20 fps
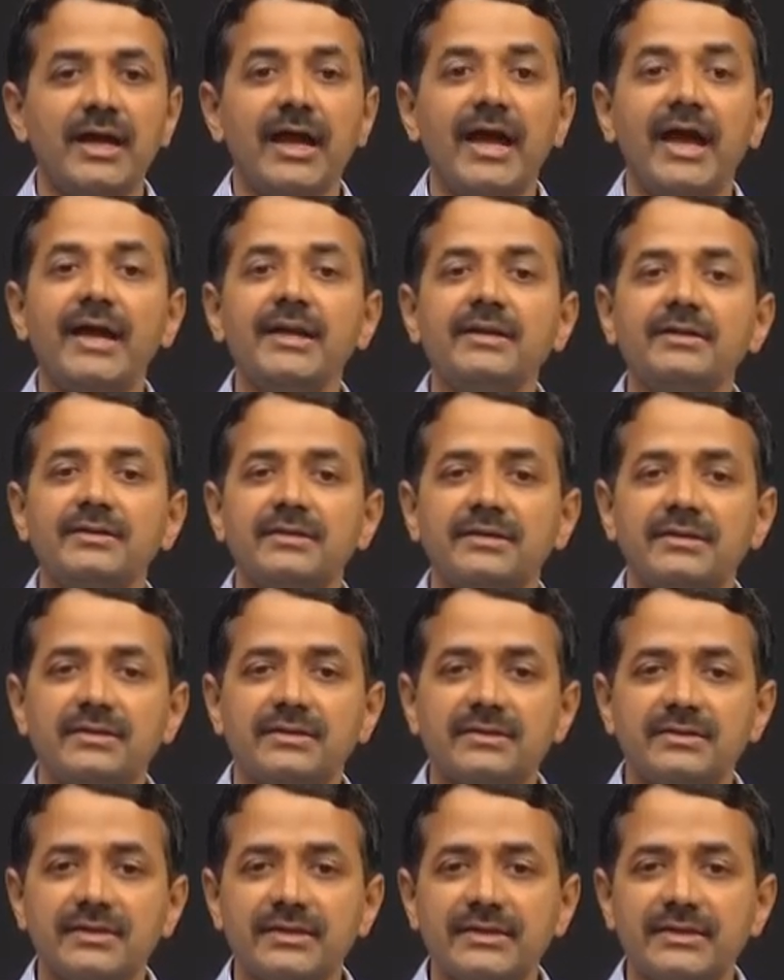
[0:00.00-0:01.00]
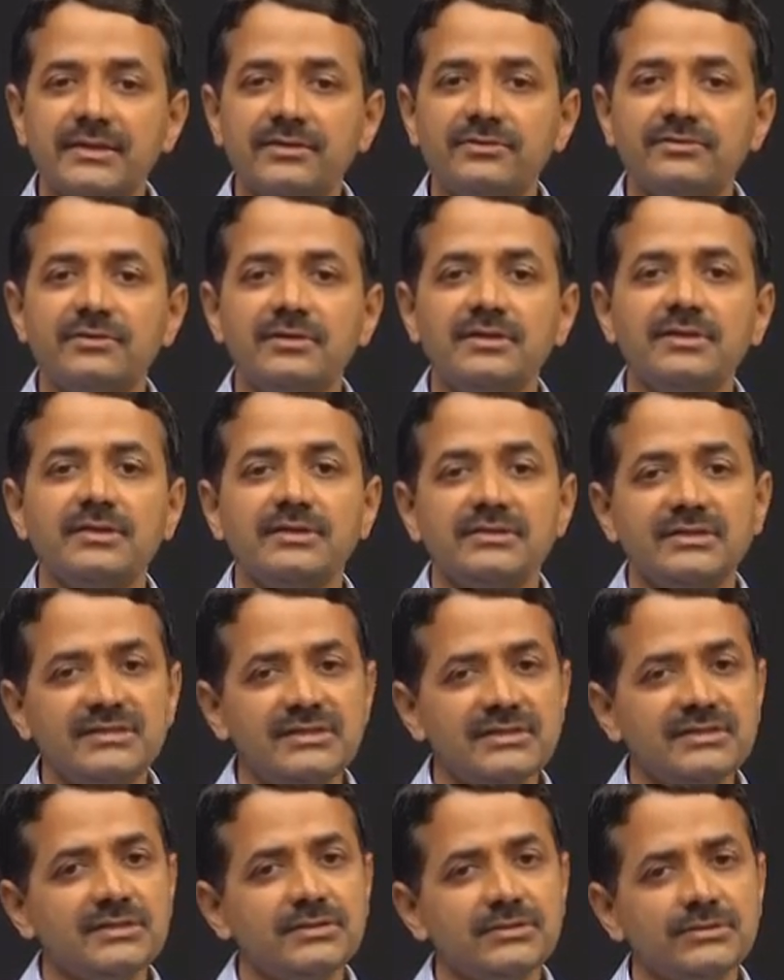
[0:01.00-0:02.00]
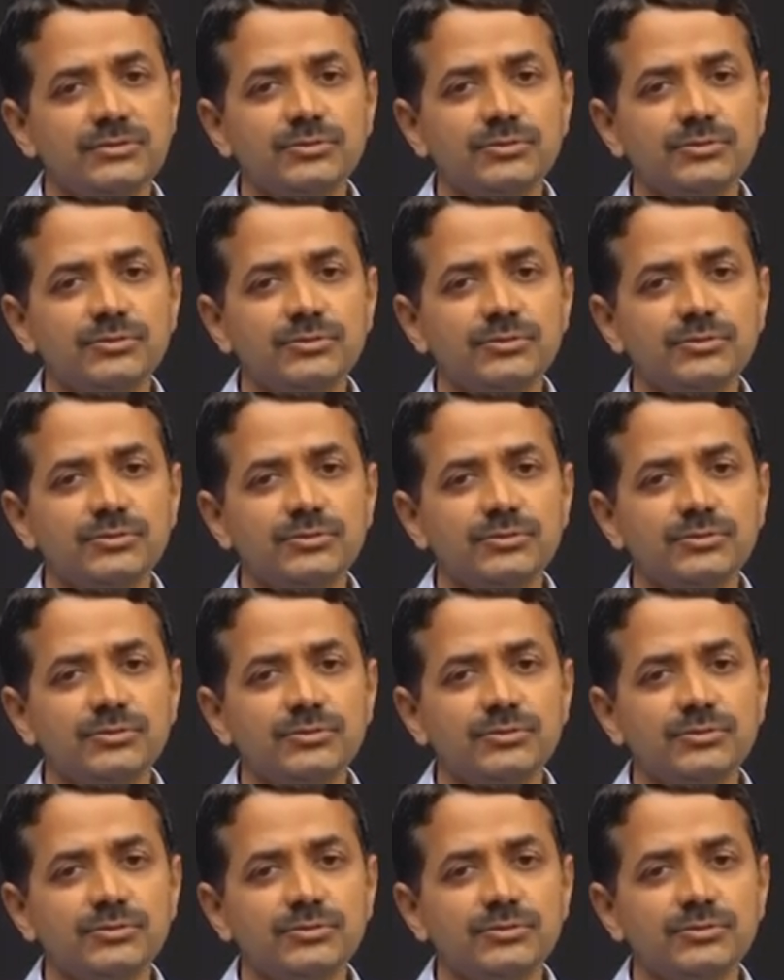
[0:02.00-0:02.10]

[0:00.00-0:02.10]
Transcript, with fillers: and the individual, this is the